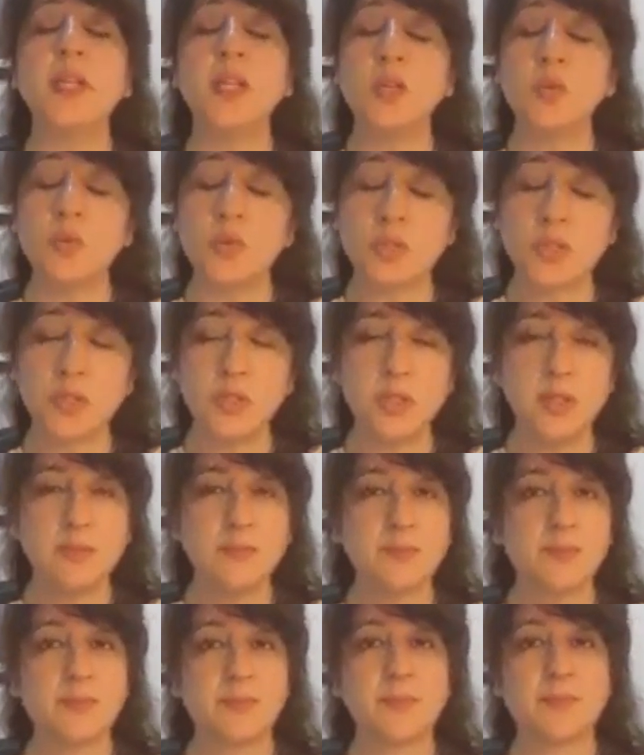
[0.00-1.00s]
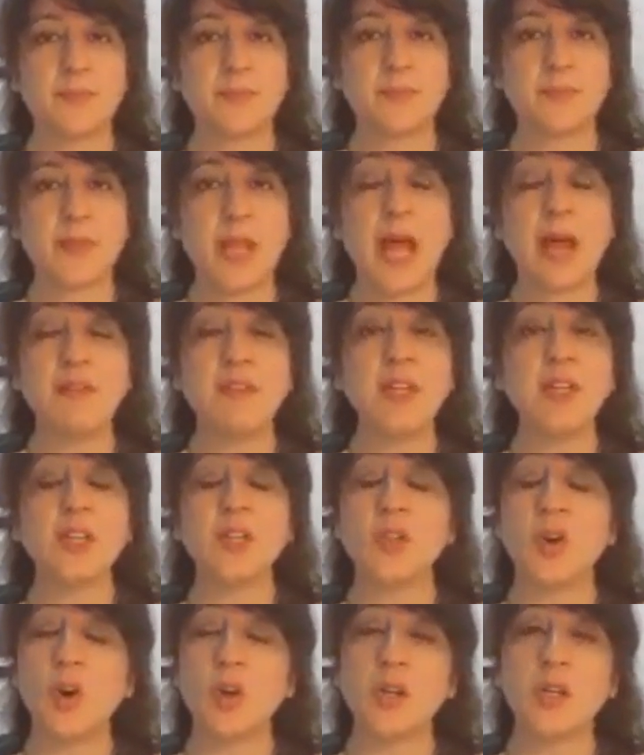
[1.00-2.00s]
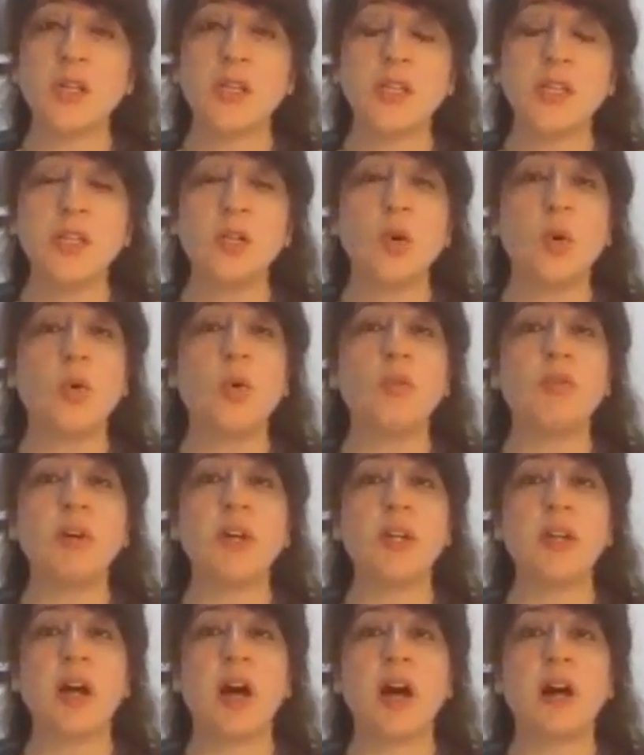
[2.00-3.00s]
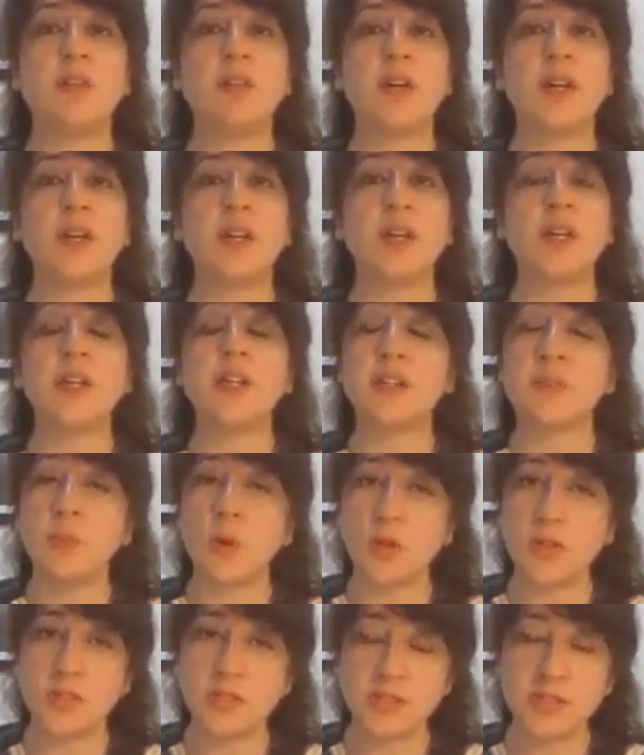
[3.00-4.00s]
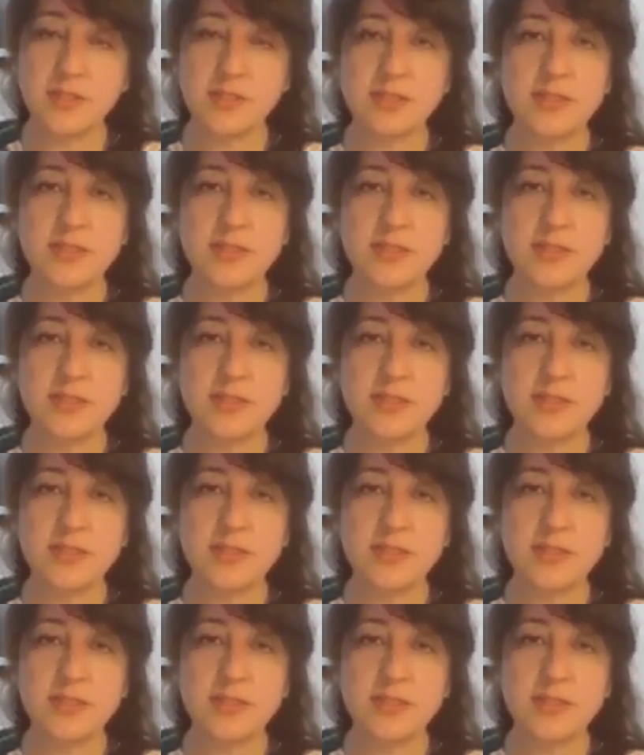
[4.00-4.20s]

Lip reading: neutral, having authority over our responses,